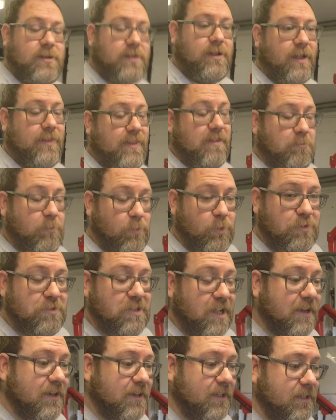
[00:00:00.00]
And then more
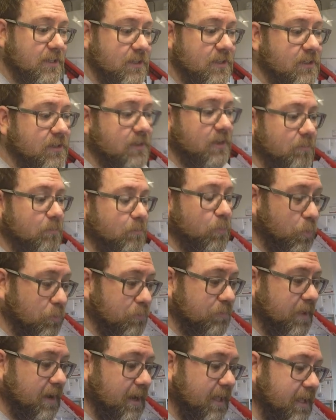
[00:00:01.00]
sanding and more
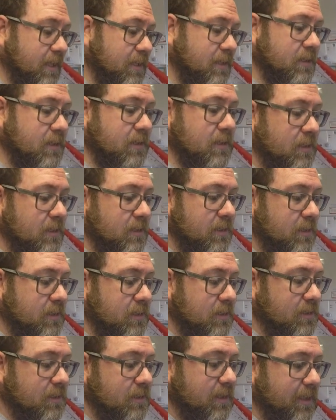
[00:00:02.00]
filler
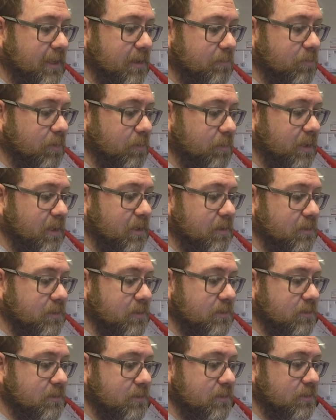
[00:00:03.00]
and probably
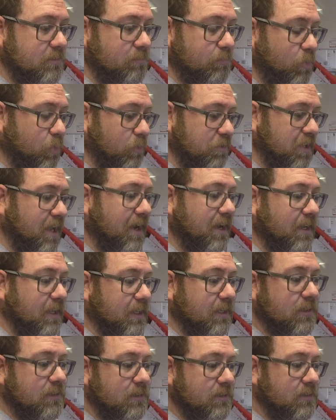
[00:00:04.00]
more
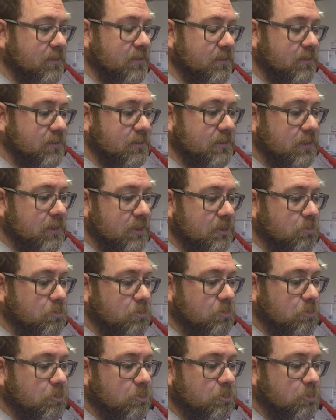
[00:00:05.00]
sanding,
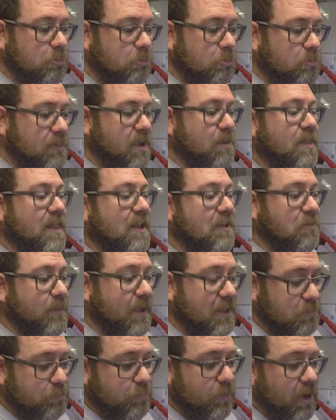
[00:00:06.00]
maybe then some
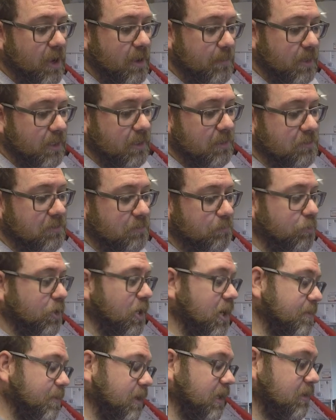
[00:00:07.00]
edge primer, some
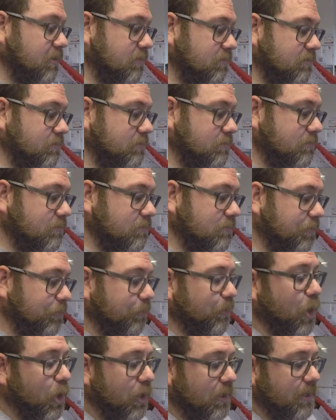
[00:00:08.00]
primer,
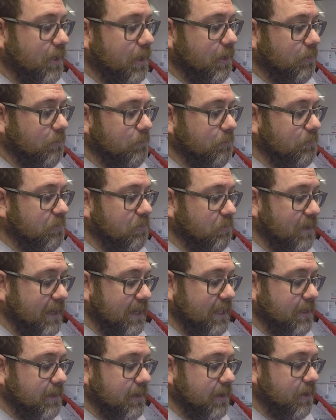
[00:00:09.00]
some colour coat, some
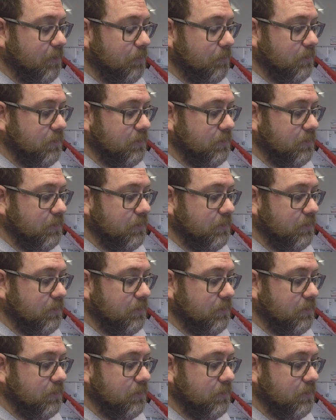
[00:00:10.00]
clear coat.